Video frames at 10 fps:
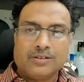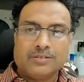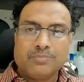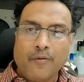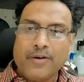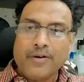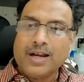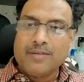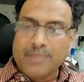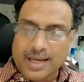
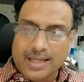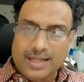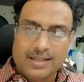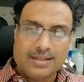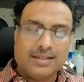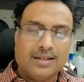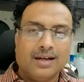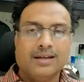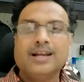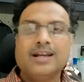provided many
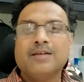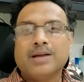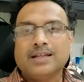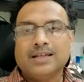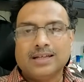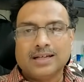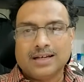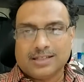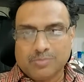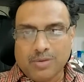reading material
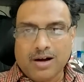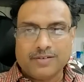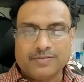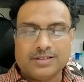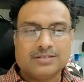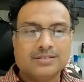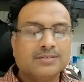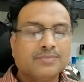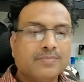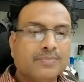as part of this
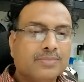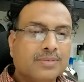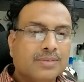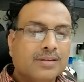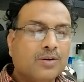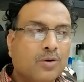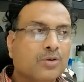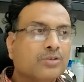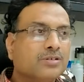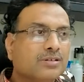
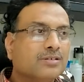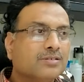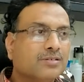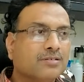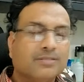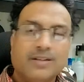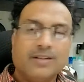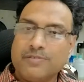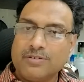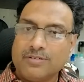course. So if
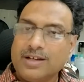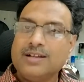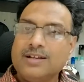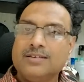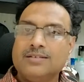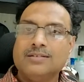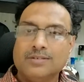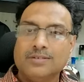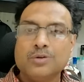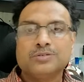you read
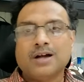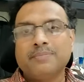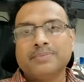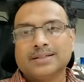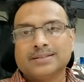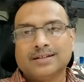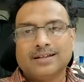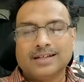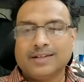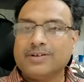those topics that
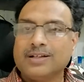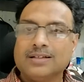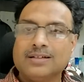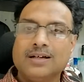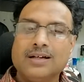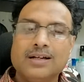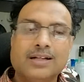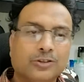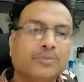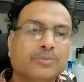are given, it
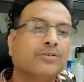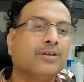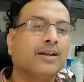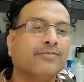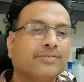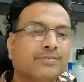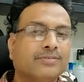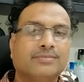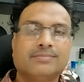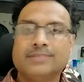should be good enough.
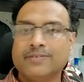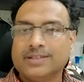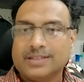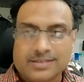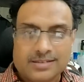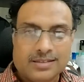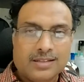Even this